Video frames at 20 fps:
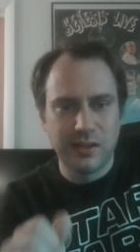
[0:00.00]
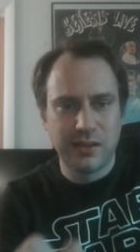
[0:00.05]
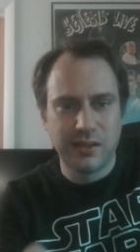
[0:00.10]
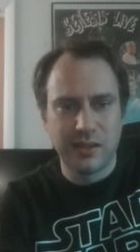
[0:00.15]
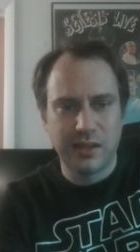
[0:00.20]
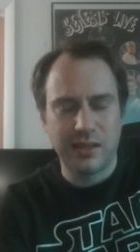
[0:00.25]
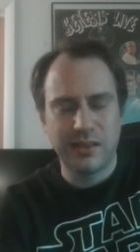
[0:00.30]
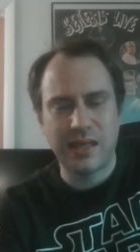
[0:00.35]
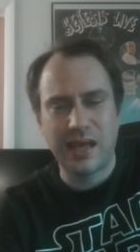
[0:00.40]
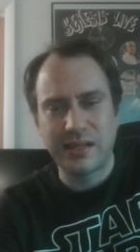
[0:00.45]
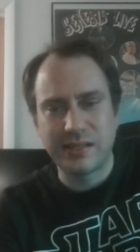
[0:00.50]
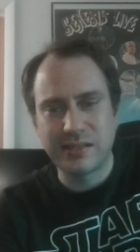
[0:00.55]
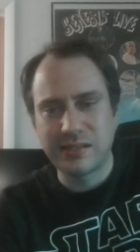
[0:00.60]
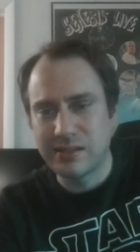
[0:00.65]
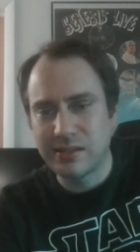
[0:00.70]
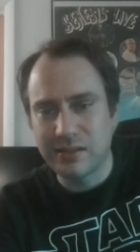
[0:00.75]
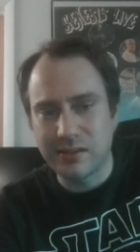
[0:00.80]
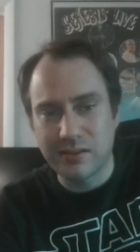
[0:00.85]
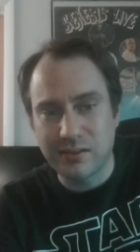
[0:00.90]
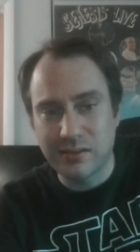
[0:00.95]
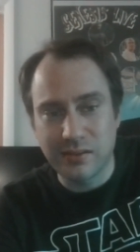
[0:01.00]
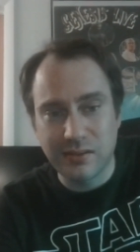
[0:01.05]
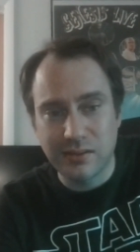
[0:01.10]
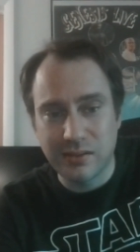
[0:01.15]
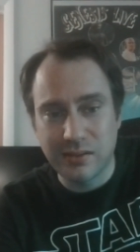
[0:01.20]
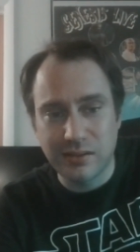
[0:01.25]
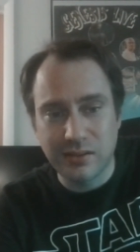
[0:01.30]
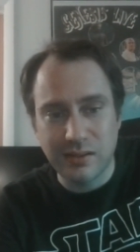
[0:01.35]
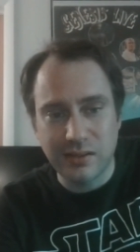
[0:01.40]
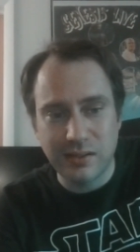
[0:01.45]
And that's uh,
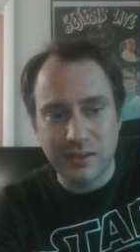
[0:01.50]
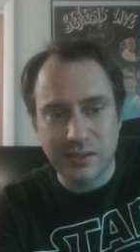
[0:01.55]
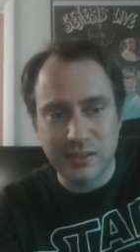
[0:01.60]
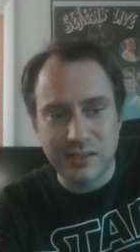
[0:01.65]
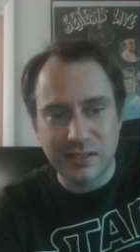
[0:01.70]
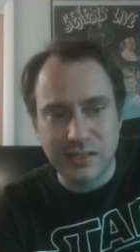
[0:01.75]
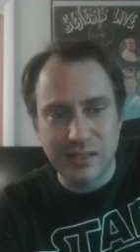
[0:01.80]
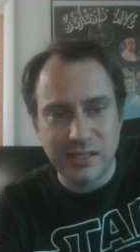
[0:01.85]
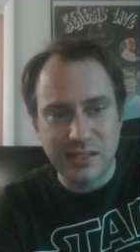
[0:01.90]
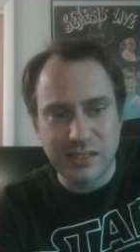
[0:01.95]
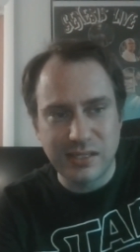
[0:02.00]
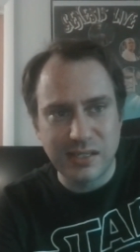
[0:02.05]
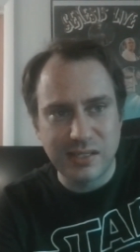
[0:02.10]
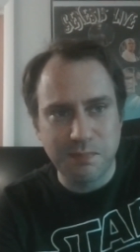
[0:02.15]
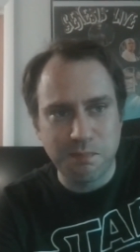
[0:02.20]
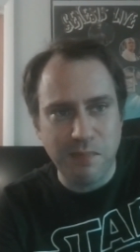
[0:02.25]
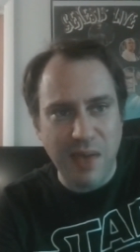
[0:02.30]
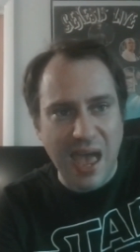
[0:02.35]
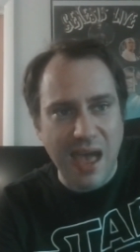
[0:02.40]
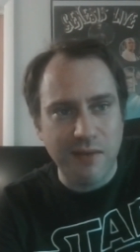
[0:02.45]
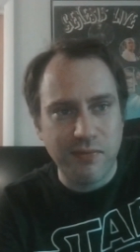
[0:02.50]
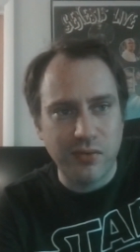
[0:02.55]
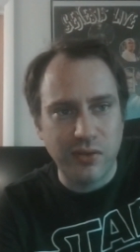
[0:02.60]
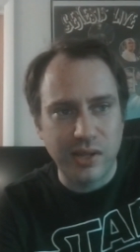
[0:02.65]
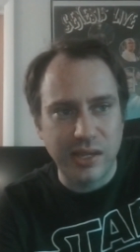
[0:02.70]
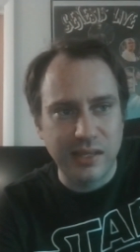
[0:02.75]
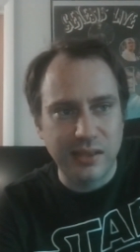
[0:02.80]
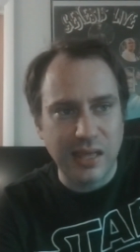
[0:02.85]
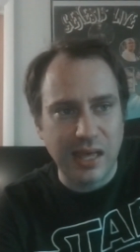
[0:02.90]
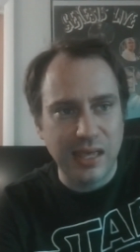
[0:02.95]
it's it's just
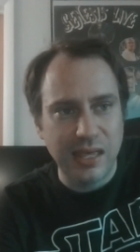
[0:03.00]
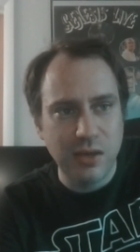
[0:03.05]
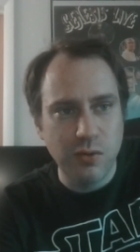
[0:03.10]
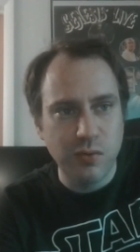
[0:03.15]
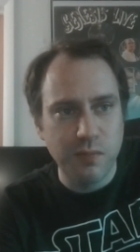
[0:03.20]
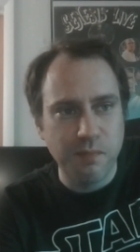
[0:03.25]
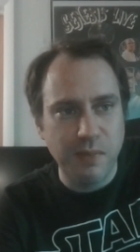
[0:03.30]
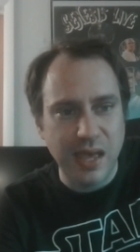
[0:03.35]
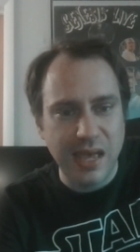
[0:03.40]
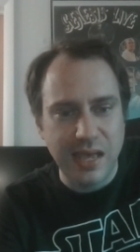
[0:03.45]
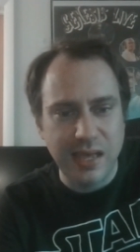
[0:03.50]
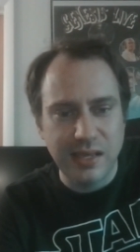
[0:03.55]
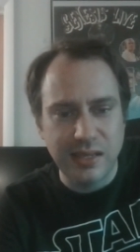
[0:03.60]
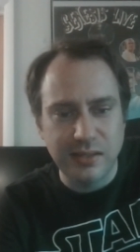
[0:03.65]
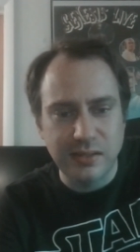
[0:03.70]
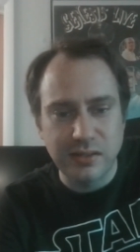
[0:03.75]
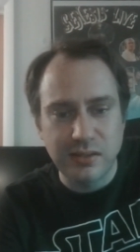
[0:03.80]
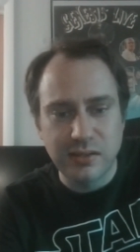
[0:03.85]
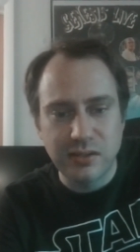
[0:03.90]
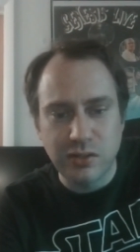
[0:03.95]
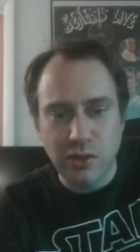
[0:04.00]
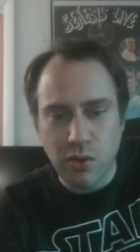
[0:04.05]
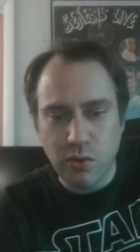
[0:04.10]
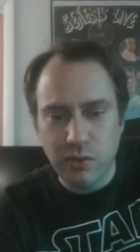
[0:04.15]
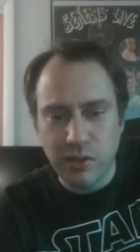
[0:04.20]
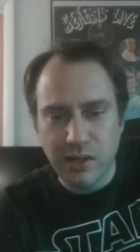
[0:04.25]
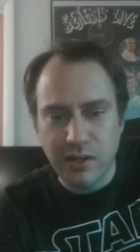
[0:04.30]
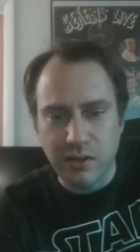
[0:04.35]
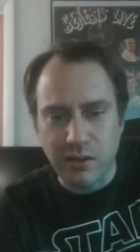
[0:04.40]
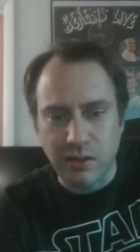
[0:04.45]
baffling that he would pay so
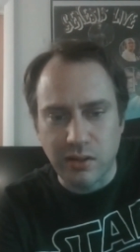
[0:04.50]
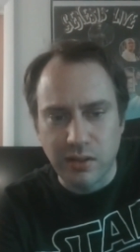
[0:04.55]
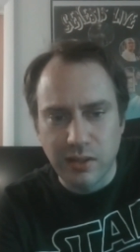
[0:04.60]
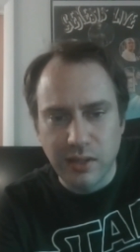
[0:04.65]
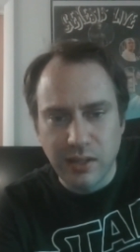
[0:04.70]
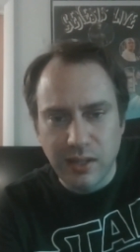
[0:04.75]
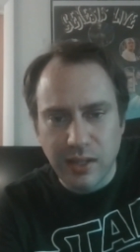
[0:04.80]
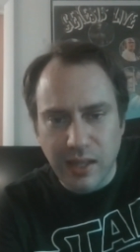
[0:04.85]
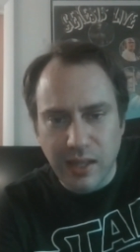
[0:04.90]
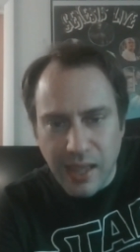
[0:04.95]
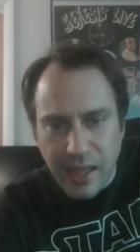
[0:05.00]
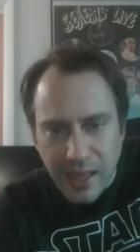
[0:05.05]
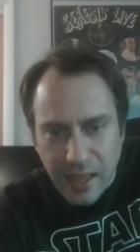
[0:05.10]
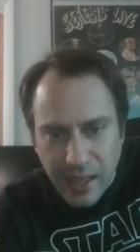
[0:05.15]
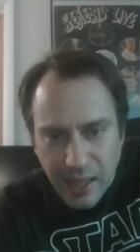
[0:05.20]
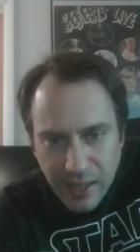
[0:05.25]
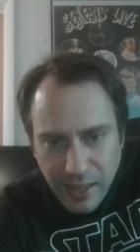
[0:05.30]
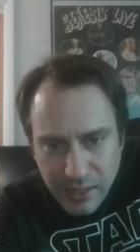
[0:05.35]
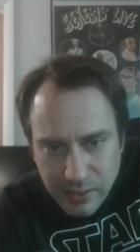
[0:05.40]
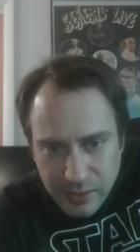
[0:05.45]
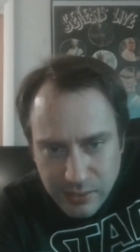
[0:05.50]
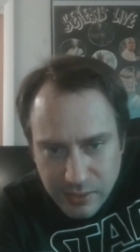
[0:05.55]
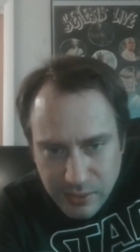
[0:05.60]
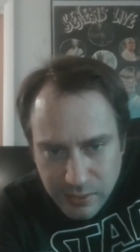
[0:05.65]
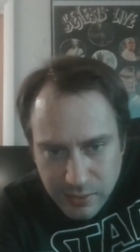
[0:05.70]
little. And